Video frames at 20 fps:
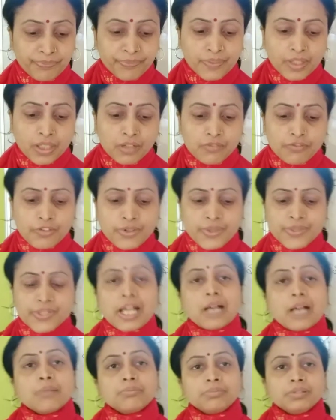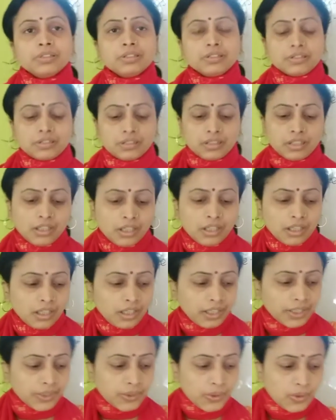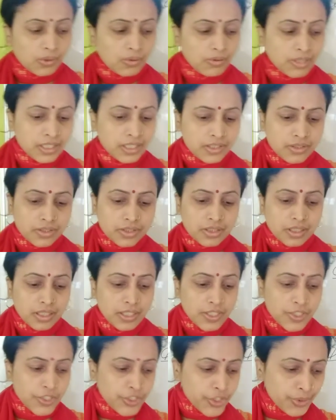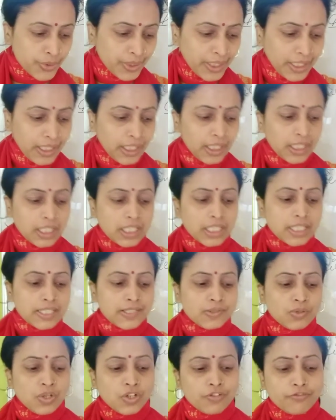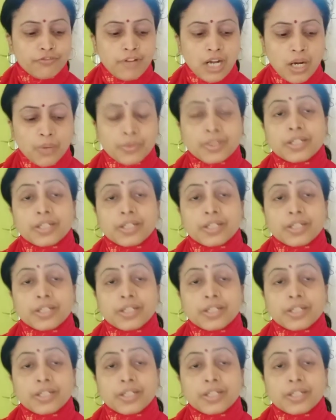For example, a coconut tree is not found in